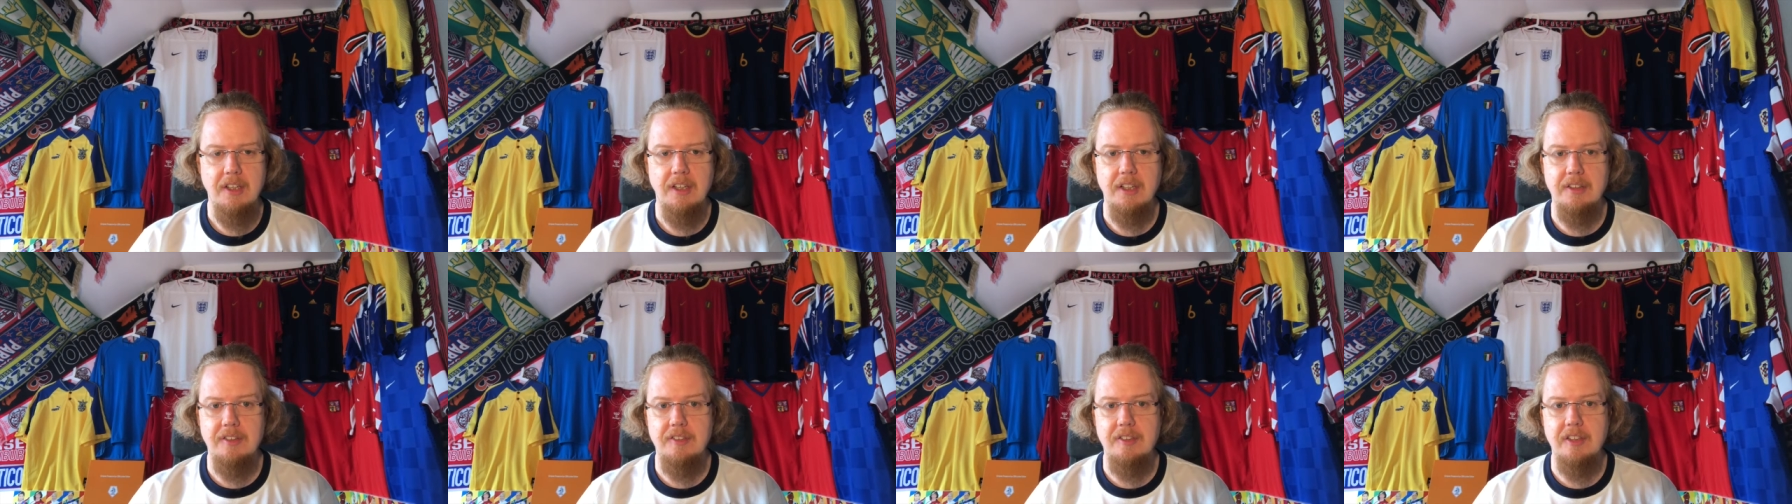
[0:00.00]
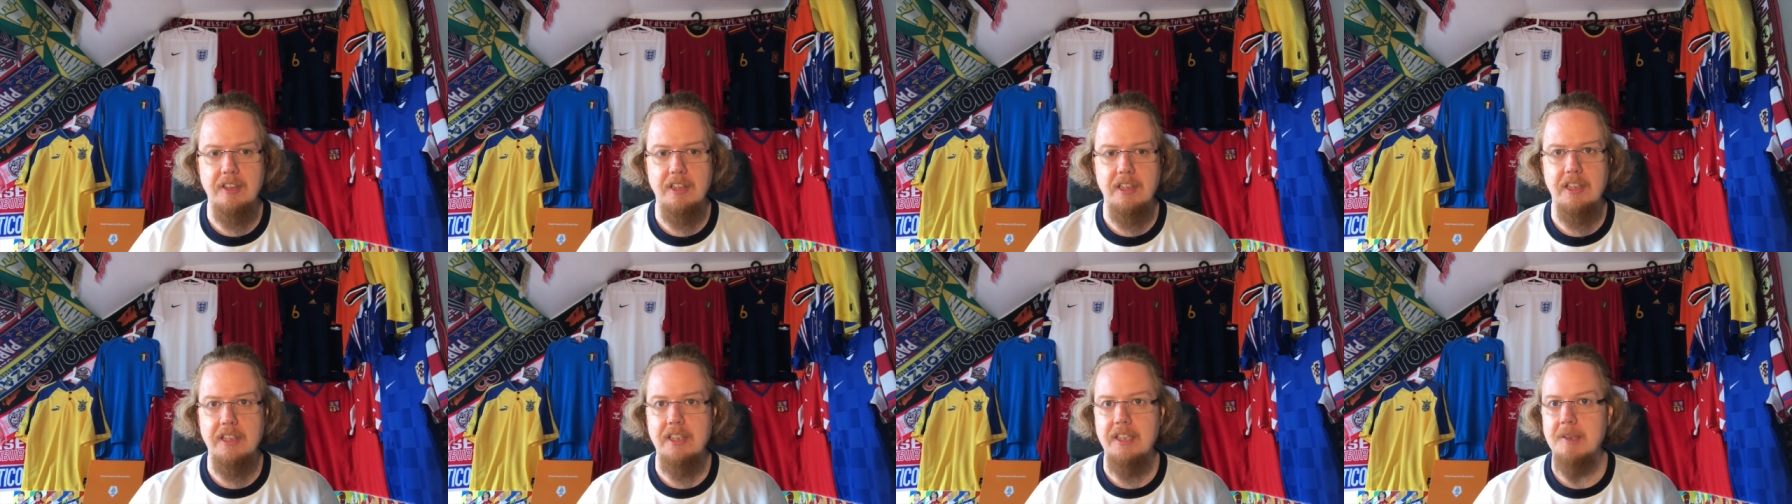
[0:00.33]

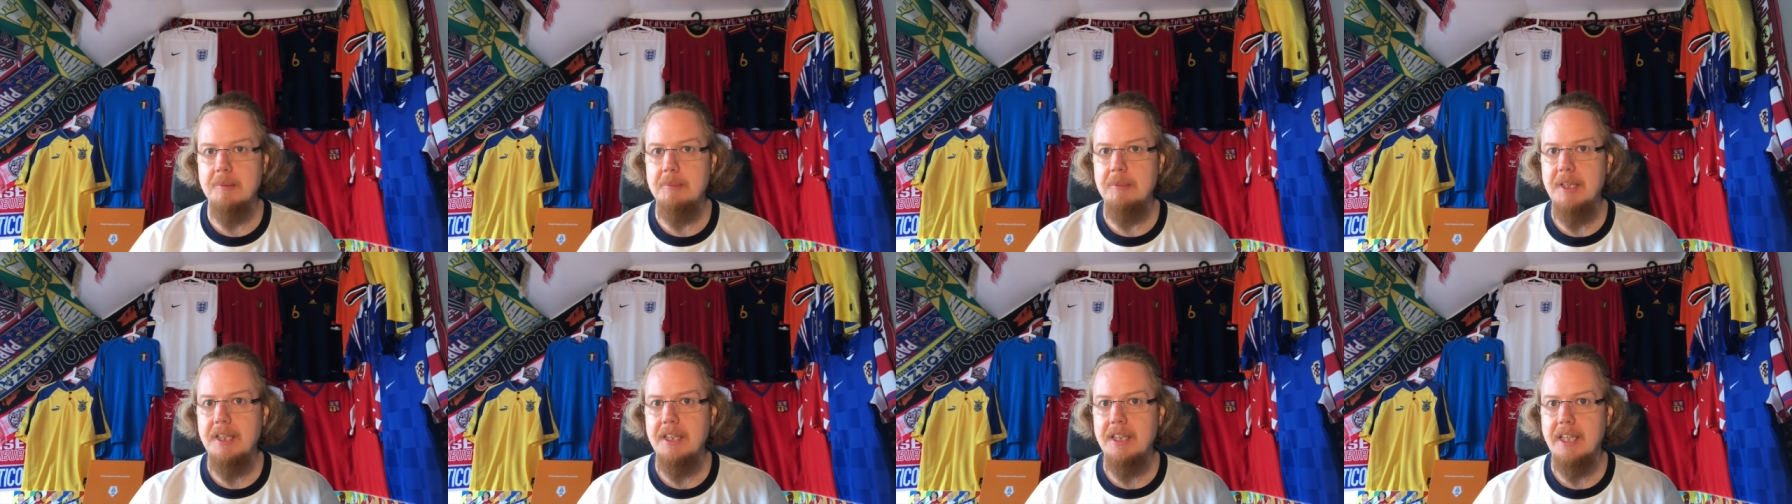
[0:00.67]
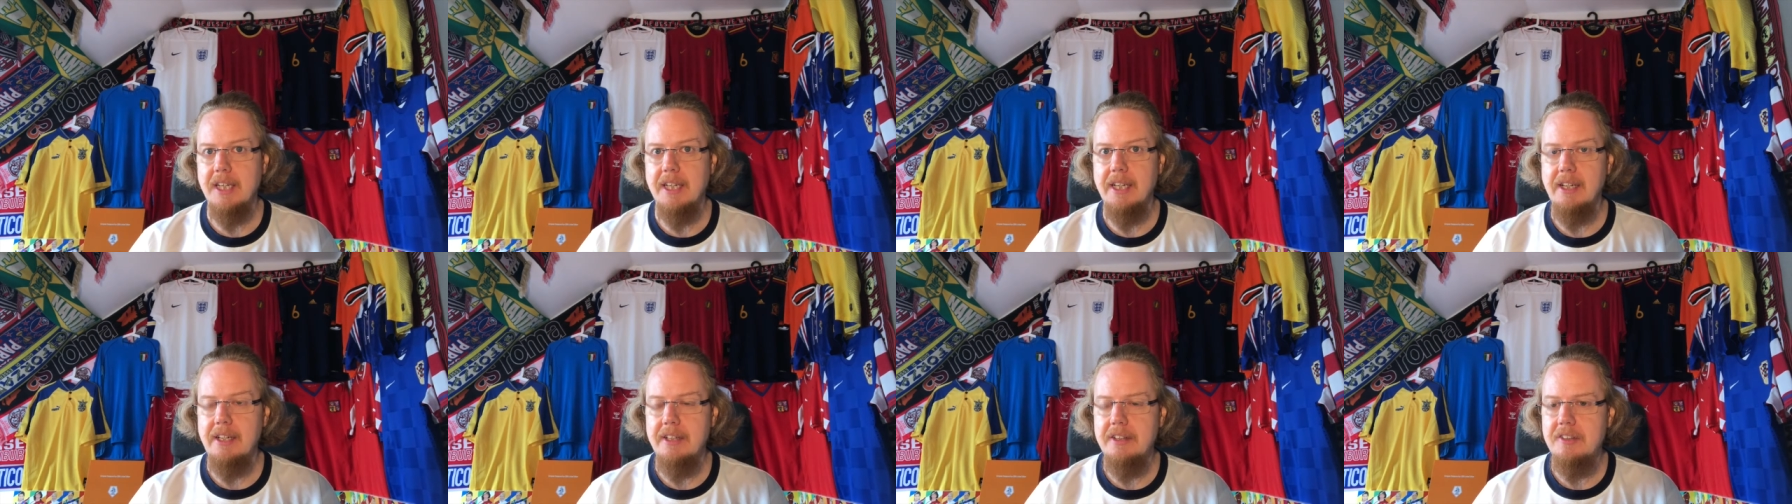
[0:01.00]
until in the mid
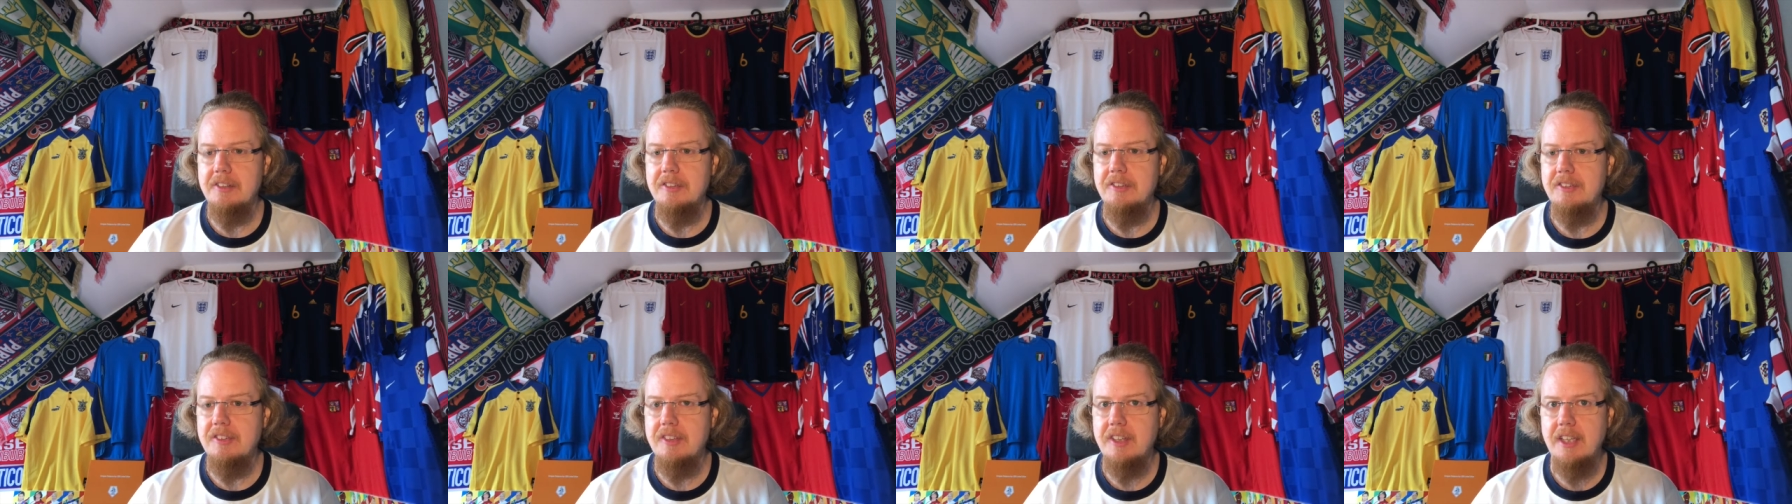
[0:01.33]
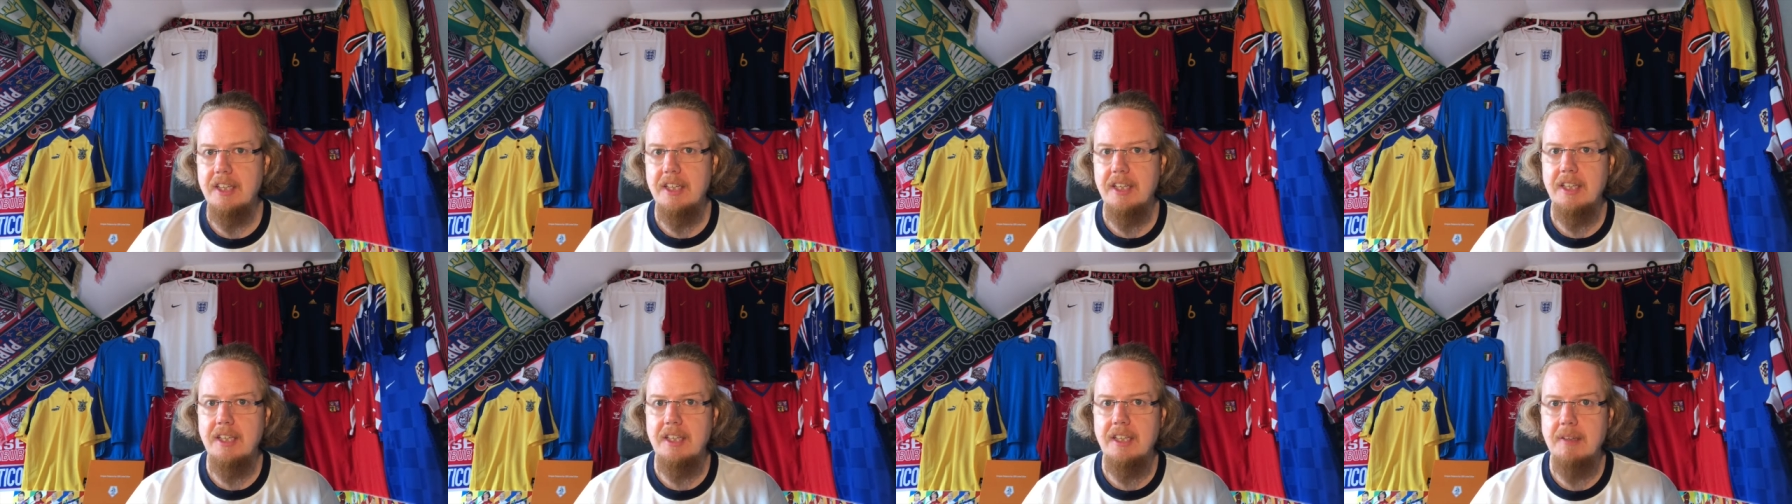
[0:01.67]
90s
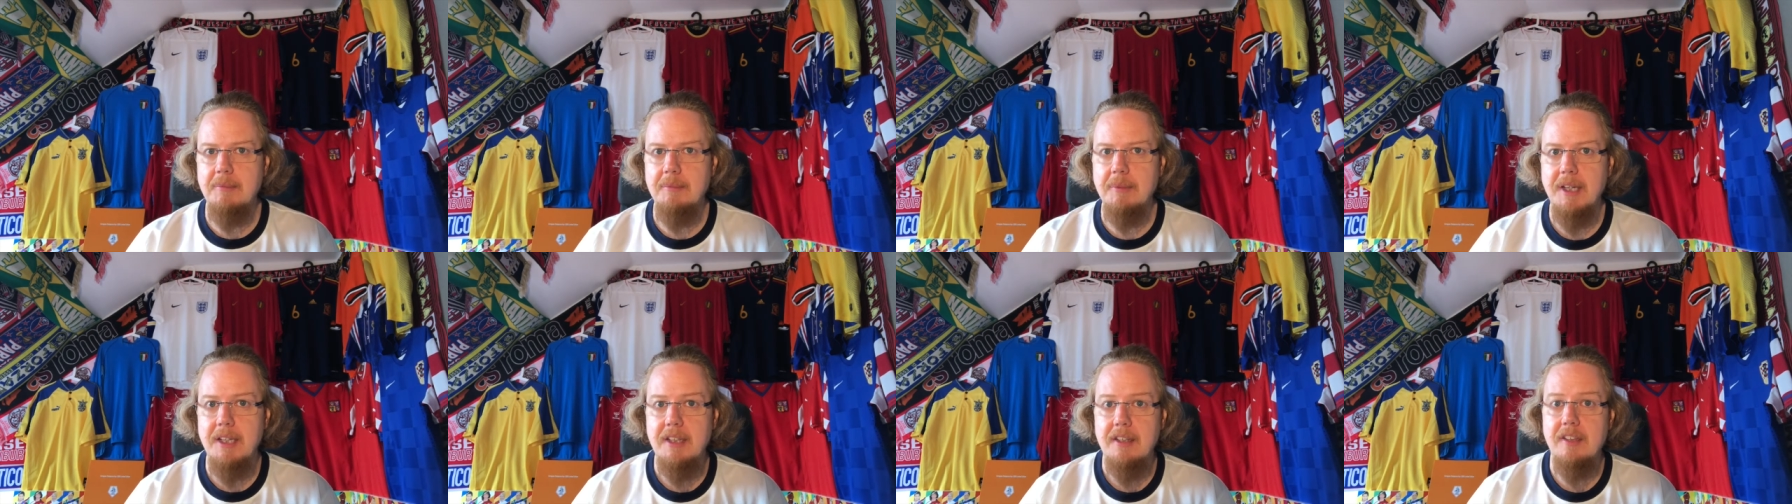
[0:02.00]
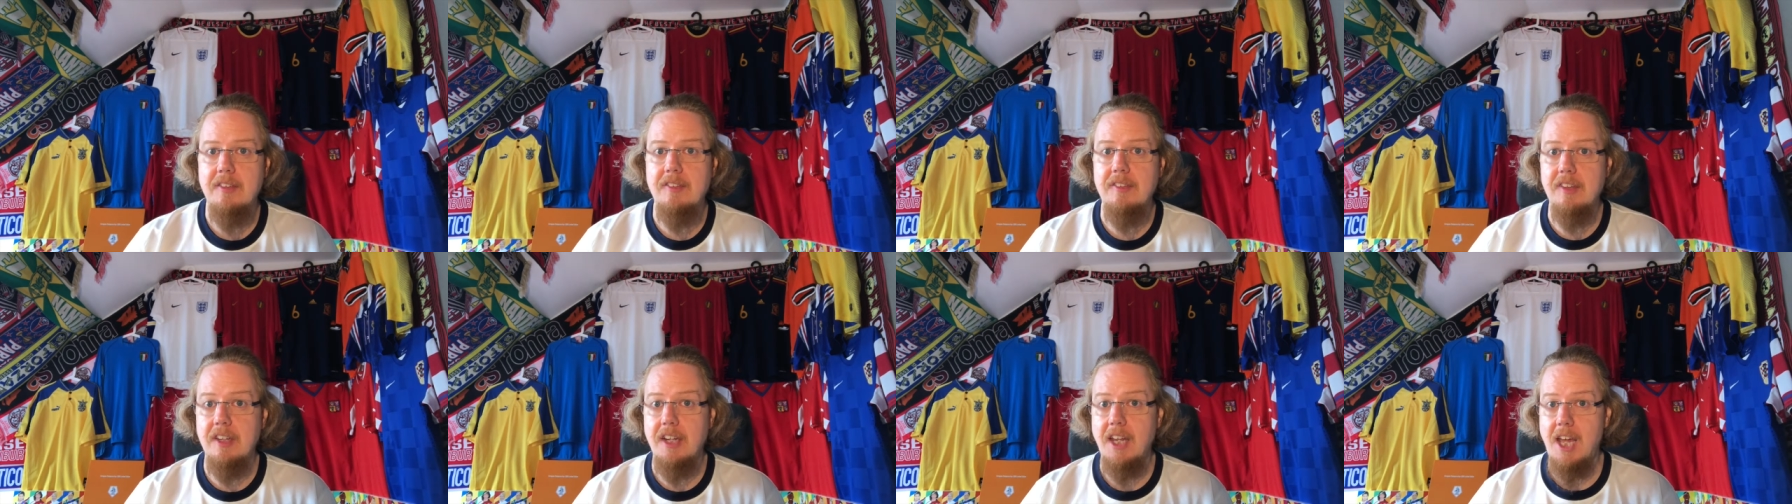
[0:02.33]
they made
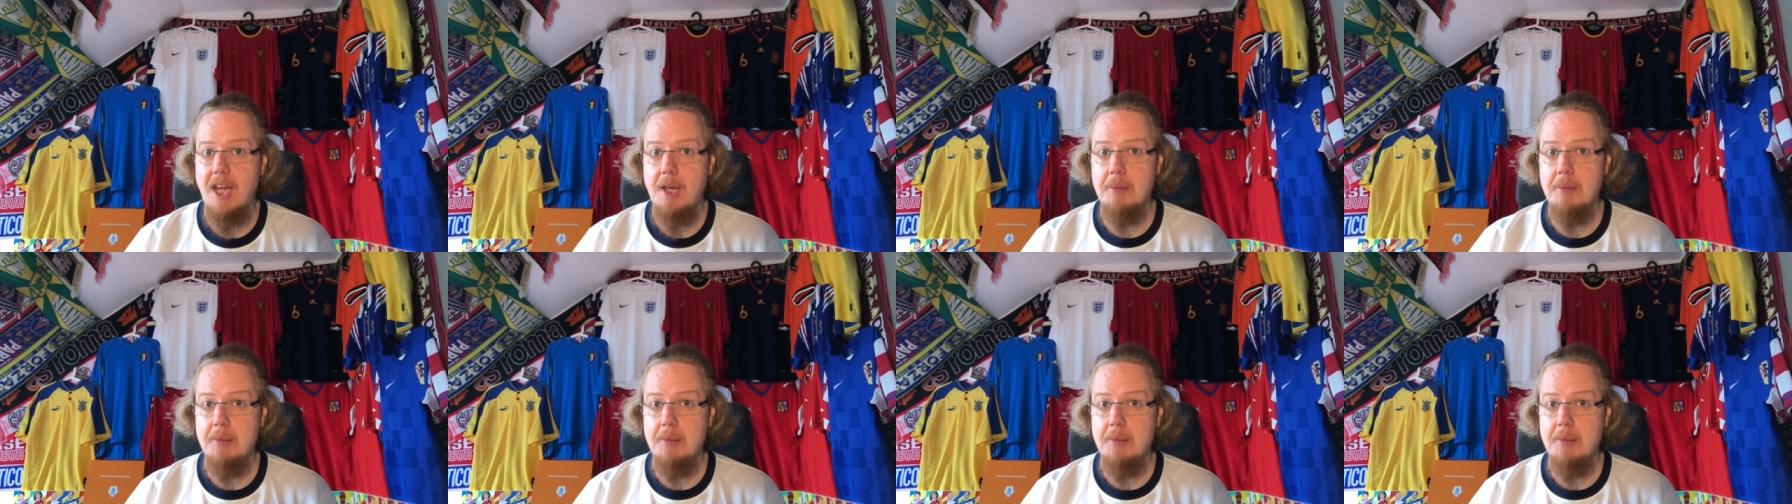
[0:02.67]
this an